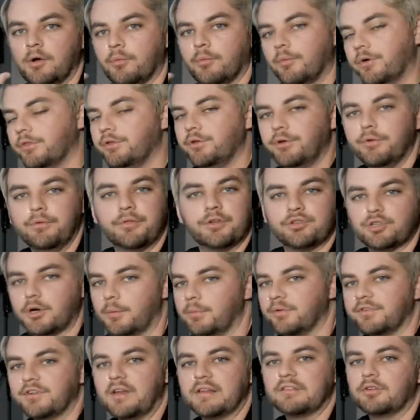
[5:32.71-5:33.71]
with you, the
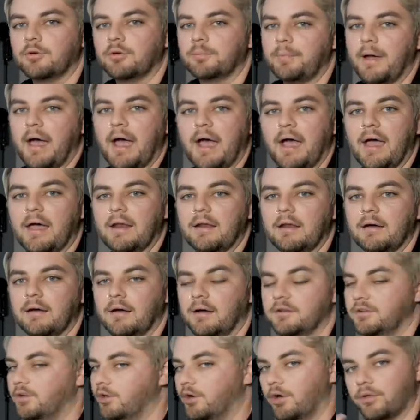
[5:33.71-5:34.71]
trouble's not so bad.
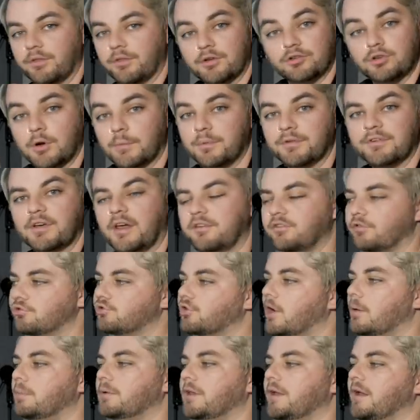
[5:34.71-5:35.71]
You know, the trouble's not so
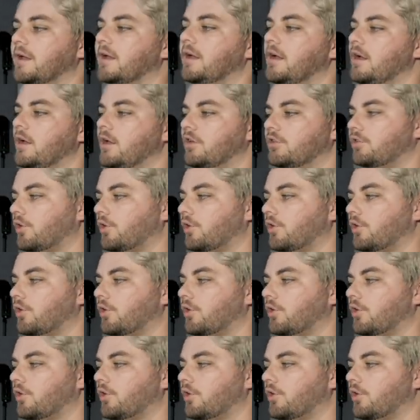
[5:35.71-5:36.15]
troubling.